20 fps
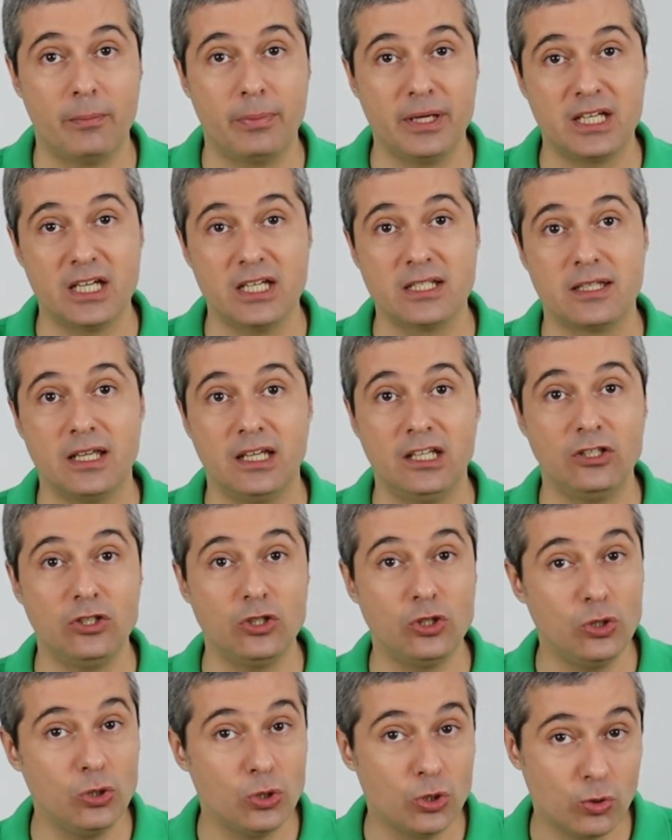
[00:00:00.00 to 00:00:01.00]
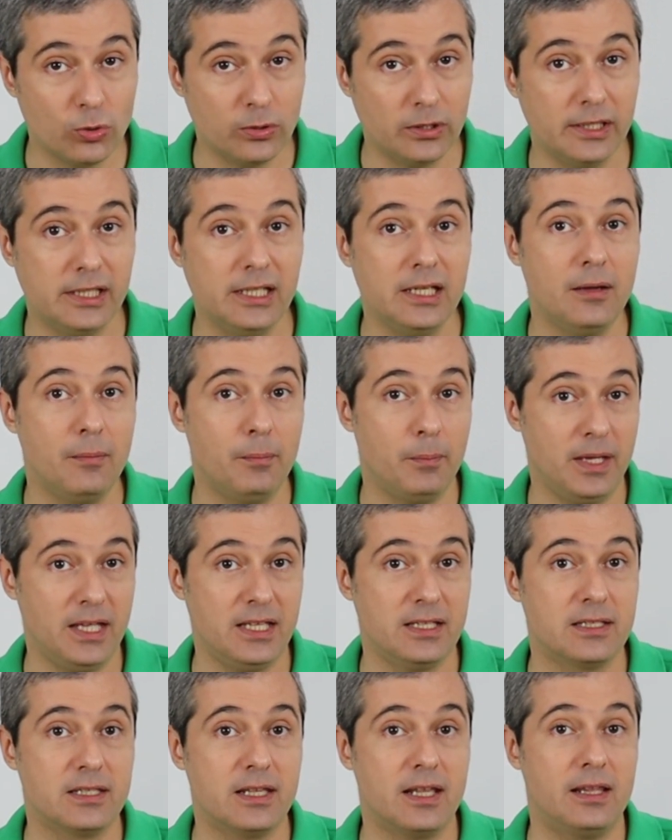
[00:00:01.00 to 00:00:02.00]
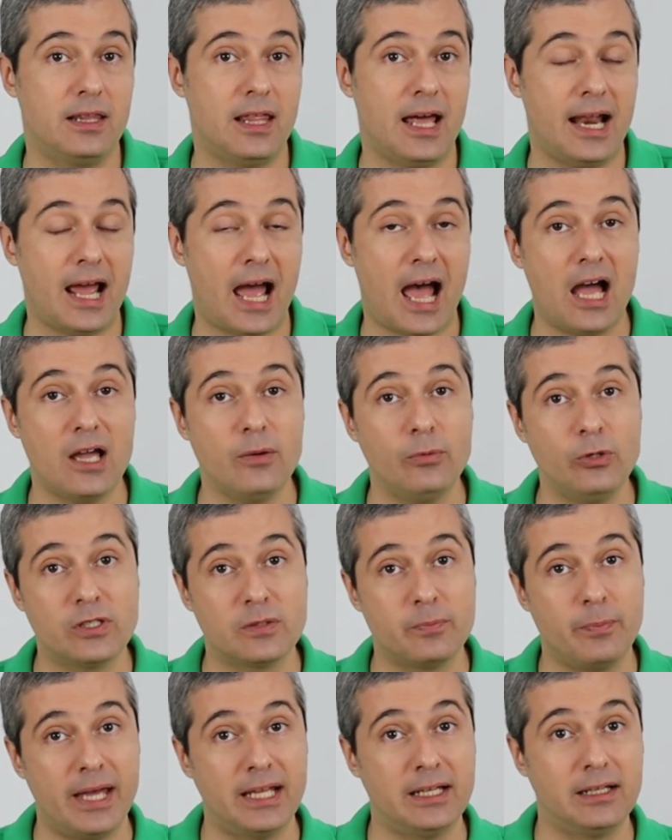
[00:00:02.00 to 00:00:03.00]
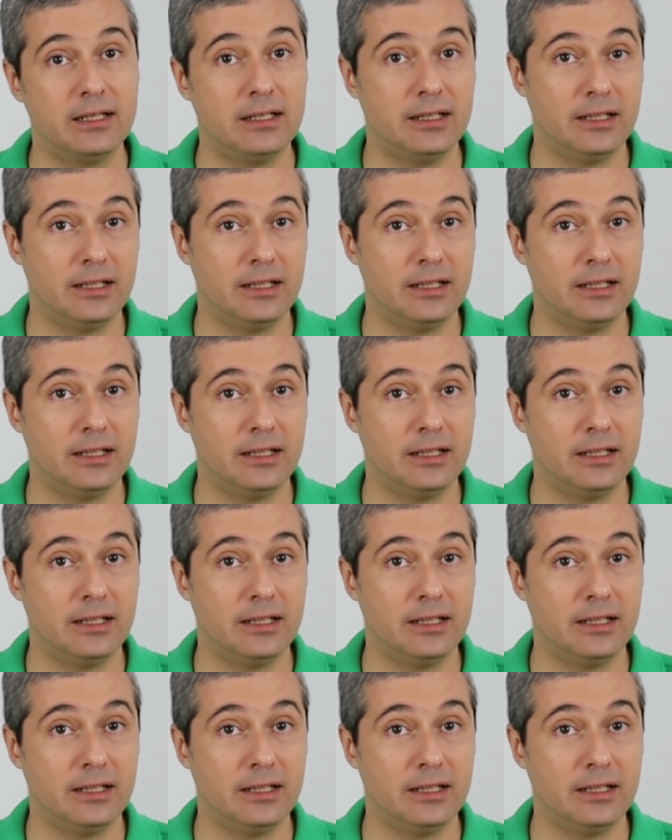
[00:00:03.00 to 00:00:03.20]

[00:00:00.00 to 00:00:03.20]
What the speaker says: because it usually means that I would spend